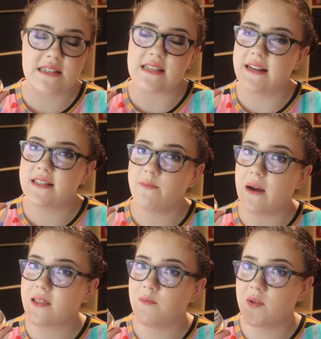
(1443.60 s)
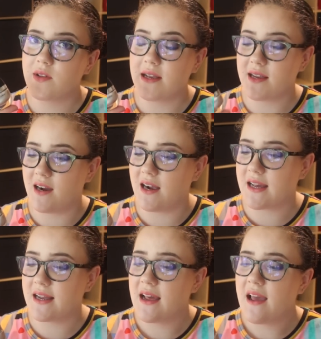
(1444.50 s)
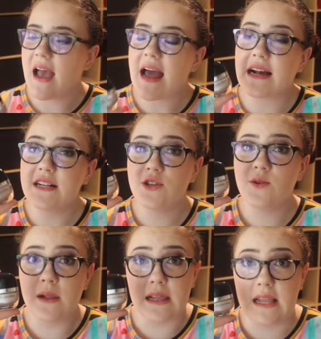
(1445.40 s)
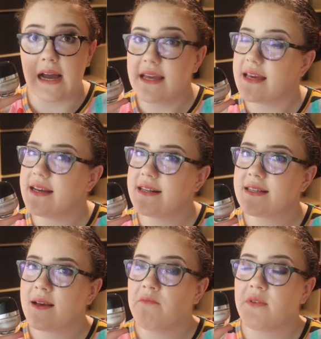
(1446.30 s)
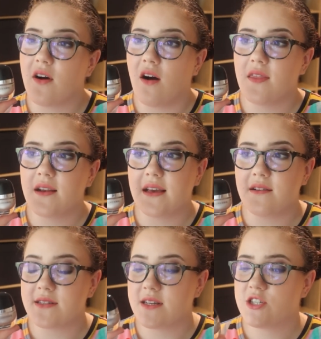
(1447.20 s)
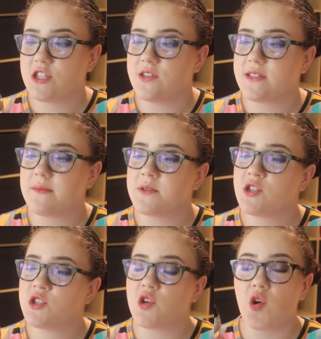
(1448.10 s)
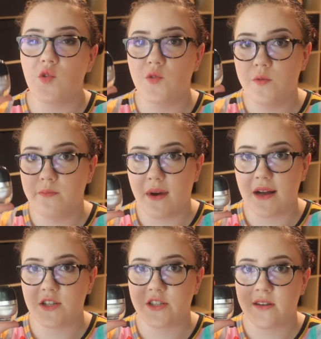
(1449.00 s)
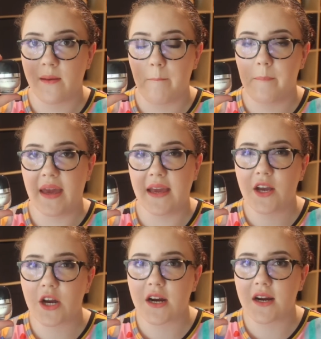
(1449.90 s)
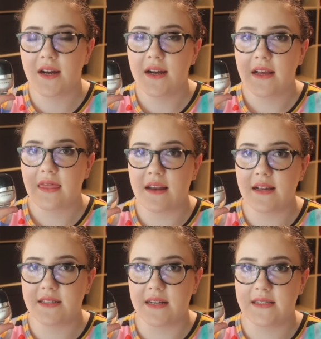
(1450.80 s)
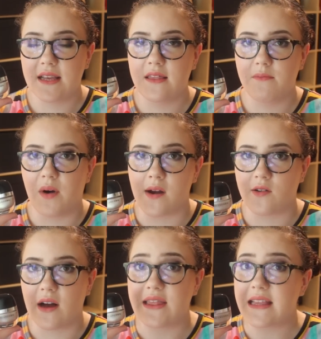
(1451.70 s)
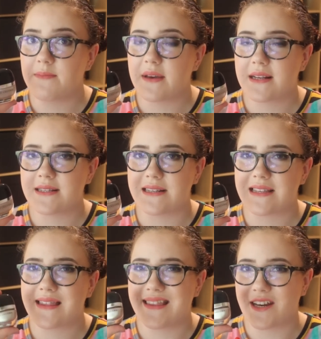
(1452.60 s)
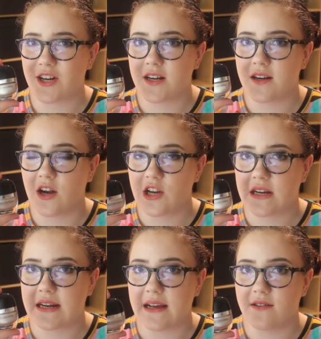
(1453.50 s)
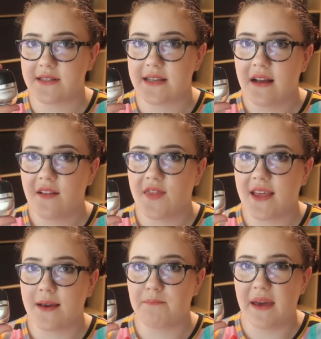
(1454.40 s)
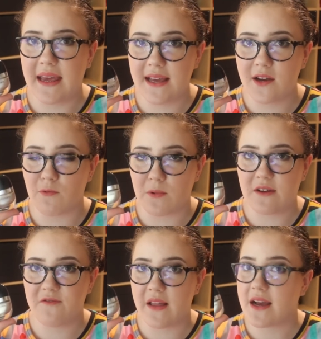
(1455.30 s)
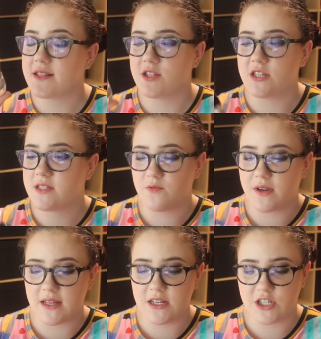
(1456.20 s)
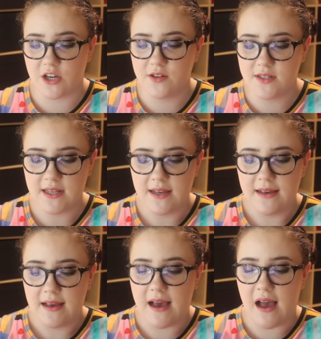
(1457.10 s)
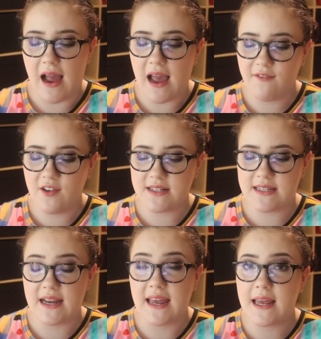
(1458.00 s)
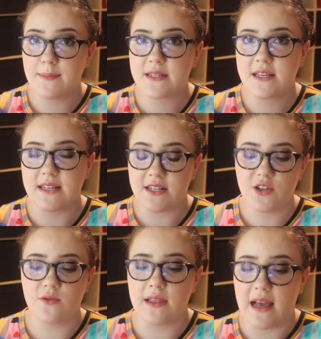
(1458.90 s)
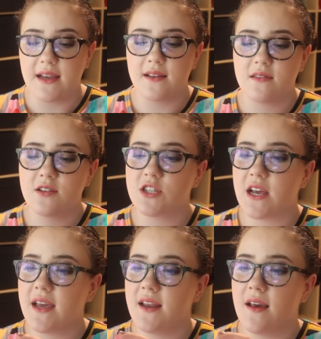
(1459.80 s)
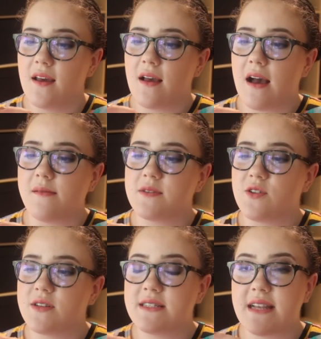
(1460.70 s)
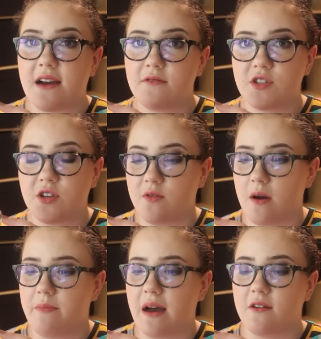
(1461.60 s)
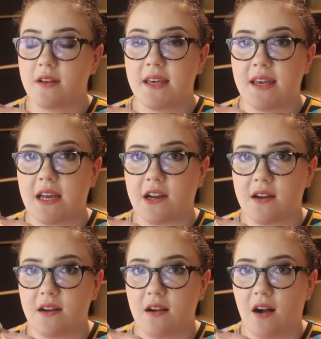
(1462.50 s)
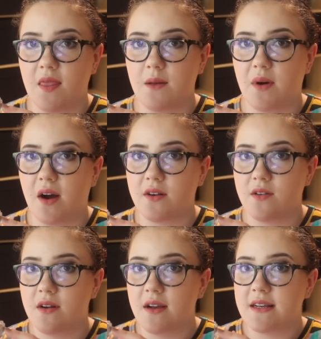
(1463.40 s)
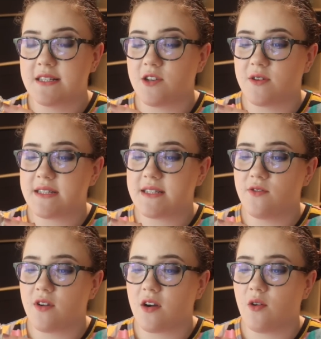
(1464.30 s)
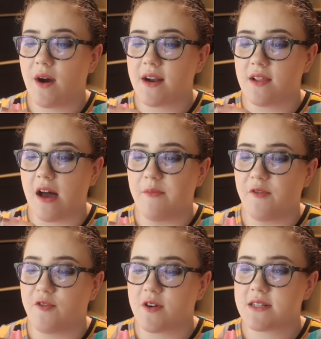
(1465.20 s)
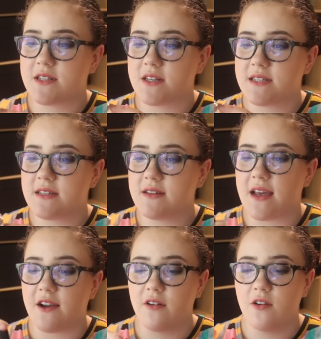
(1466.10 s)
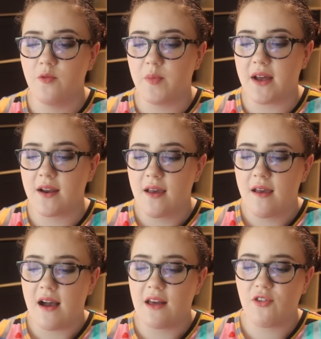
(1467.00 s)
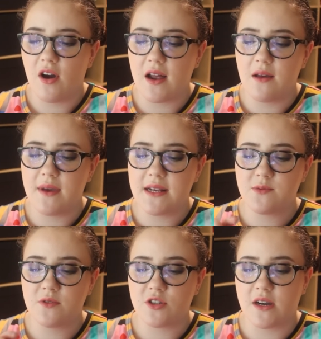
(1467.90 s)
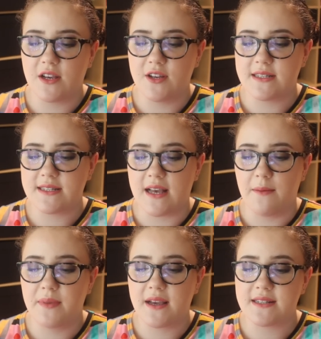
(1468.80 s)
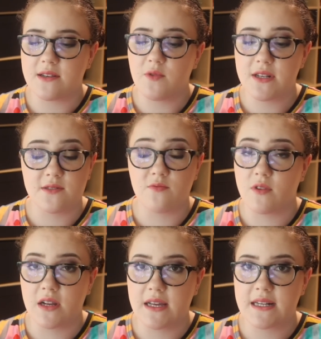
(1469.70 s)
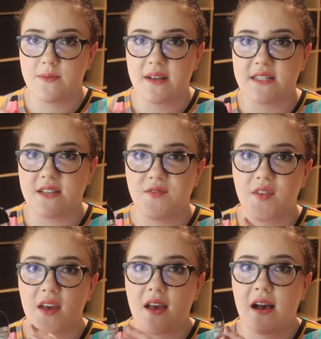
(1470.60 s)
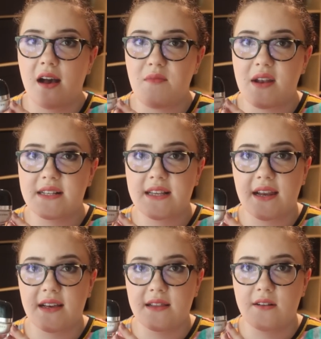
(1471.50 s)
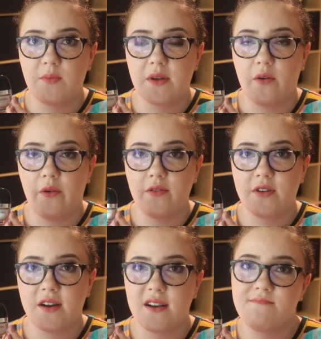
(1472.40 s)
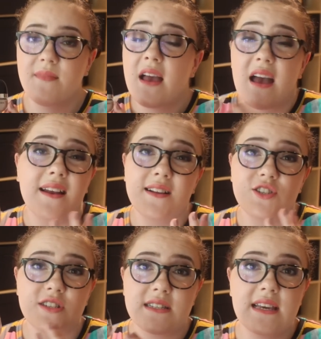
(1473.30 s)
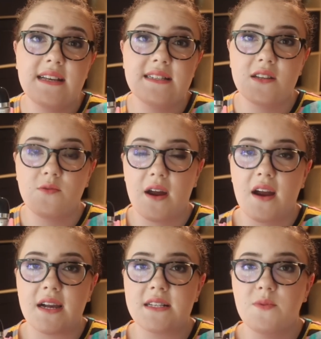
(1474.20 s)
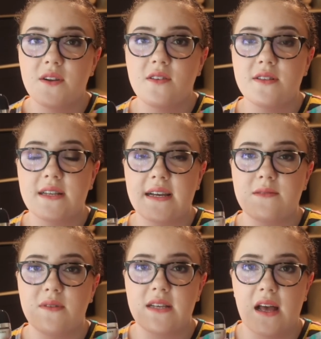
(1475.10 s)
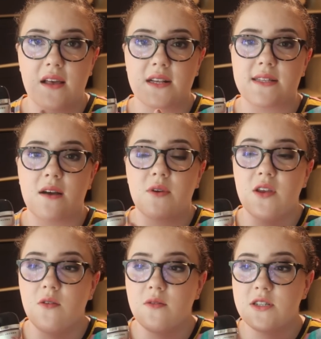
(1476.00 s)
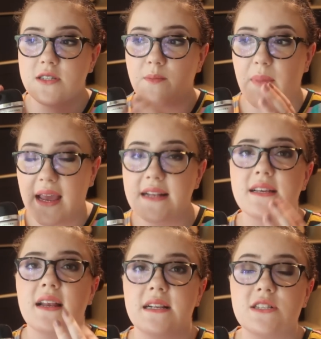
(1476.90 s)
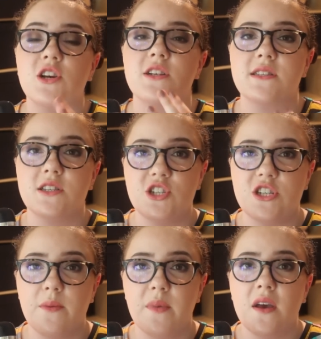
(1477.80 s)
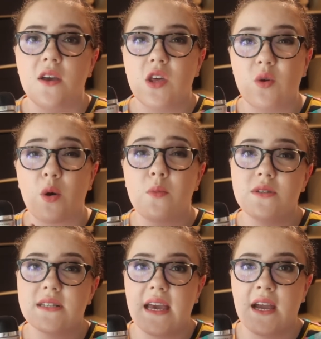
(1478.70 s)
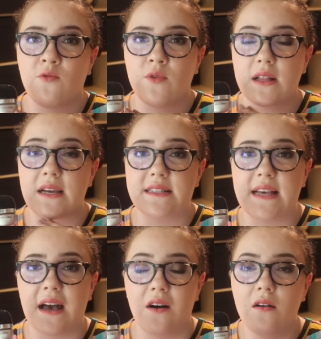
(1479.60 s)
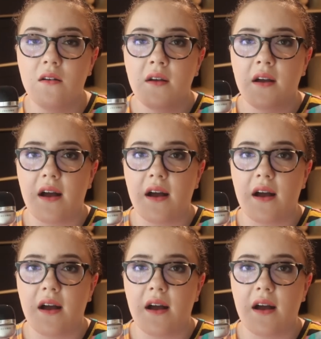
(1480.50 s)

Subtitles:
decided to bite the bullet and got it, and I do like it, but on the nails it shows up so much pinker than it does in the bottle. I think because it's thinner on your nails, the pink reflect just really shows. I have used it heaps because I do like the shade, so it's down to about here on the bottle, so it's still got quite a lot before it starts to narrow, but I thought I may as well try and use this up because it was really expensive, and it's getting a little bit older, and it's just easy to wear. It's one of those nice metallics that when you paint it and it starts to chip, you almost can't really tell,